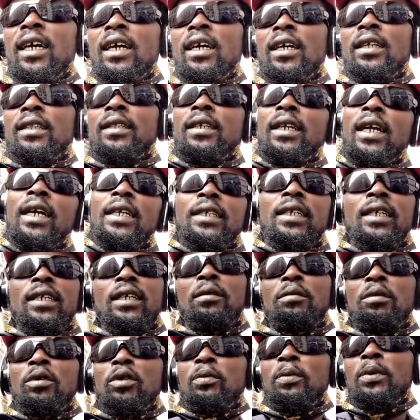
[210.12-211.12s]
Tonight, I
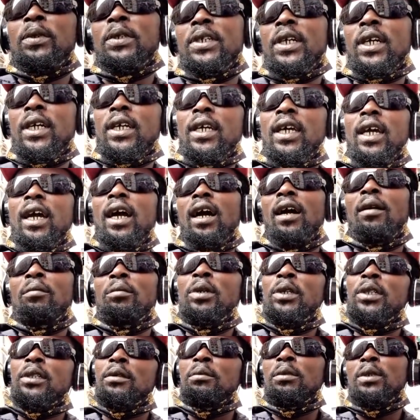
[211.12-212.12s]
must check here,
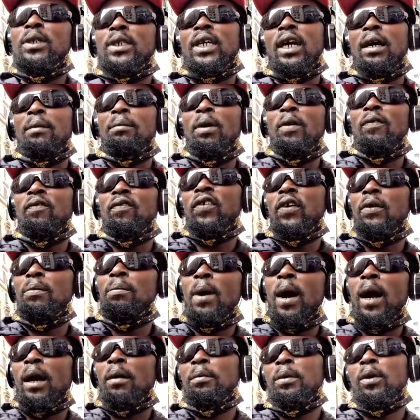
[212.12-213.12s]
meet me some few
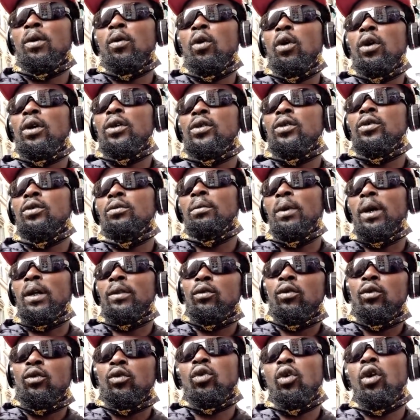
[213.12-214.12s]
back because my
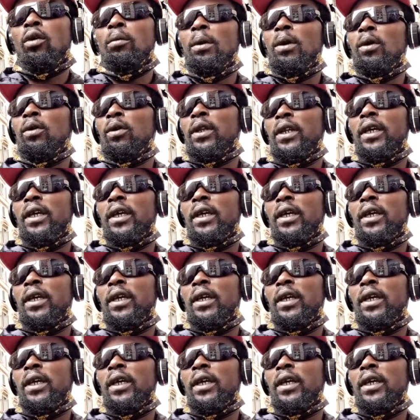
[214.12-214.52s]
ton Tom and Honey,